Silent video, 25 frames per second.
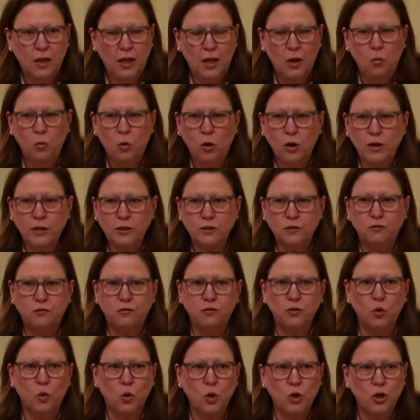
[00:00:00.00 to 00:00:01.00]
and work as
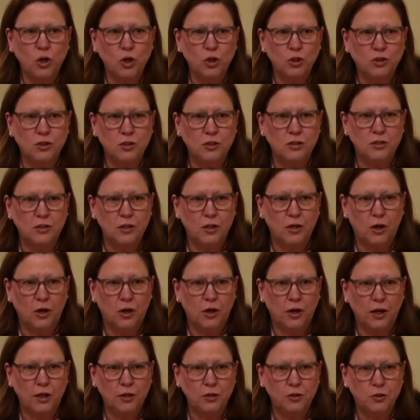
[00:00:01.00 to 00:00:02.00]
floor nurses in our
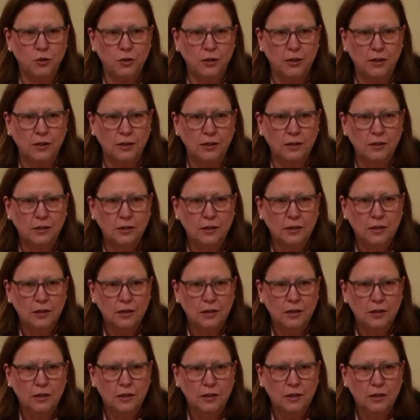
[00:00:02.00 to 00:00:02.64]
country.